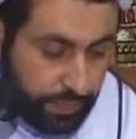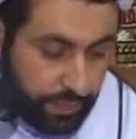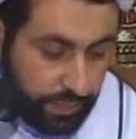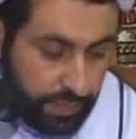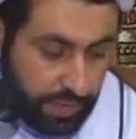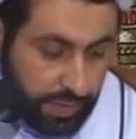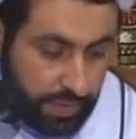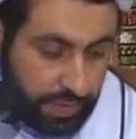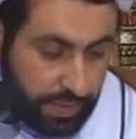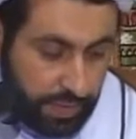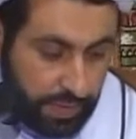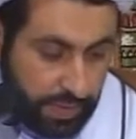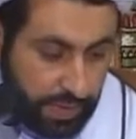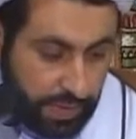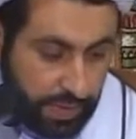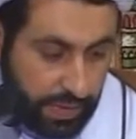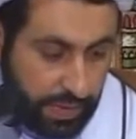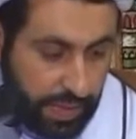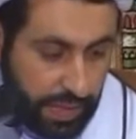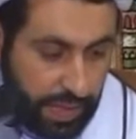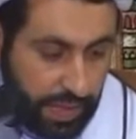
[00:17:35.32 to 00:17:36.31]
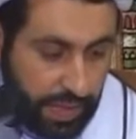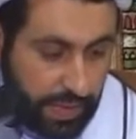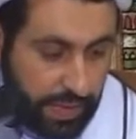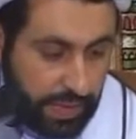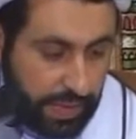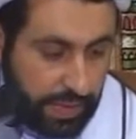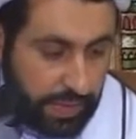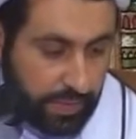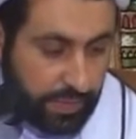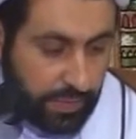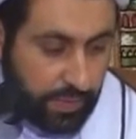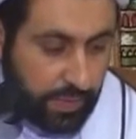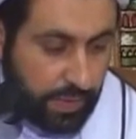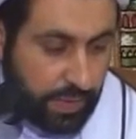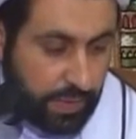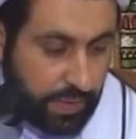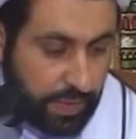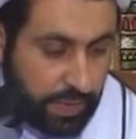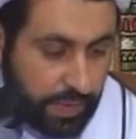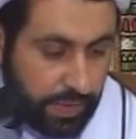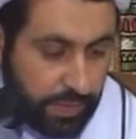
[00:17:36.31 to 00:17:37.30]

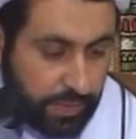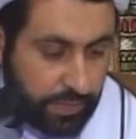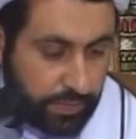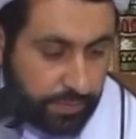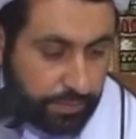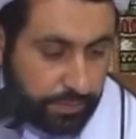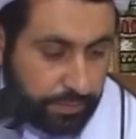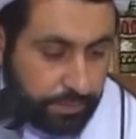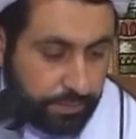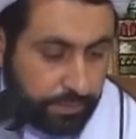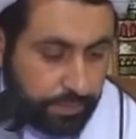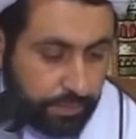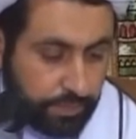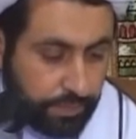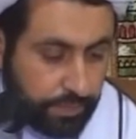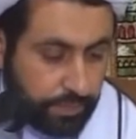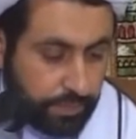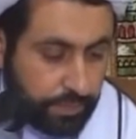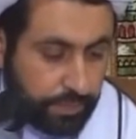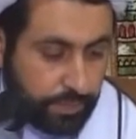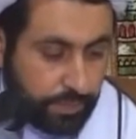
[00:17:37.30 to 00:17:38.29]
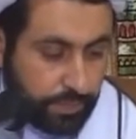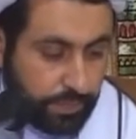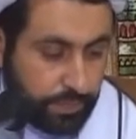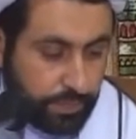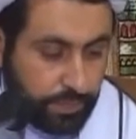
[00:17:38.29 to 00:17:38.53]
(silence)